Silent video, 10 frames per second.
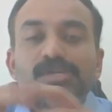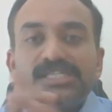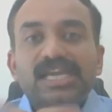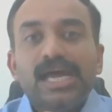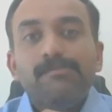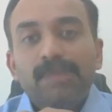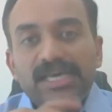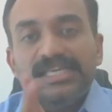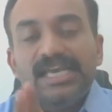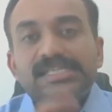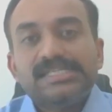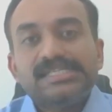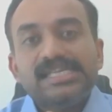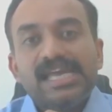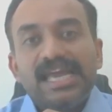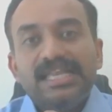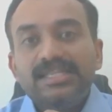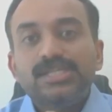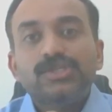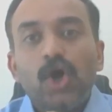prescribed by the ACCA
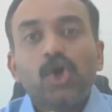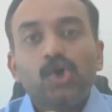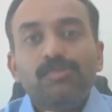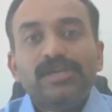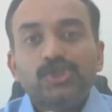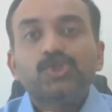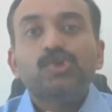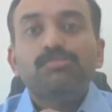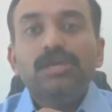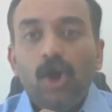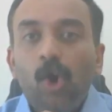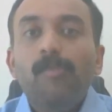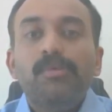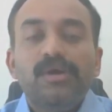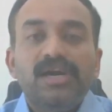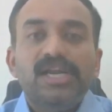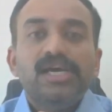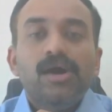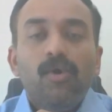in this document should be open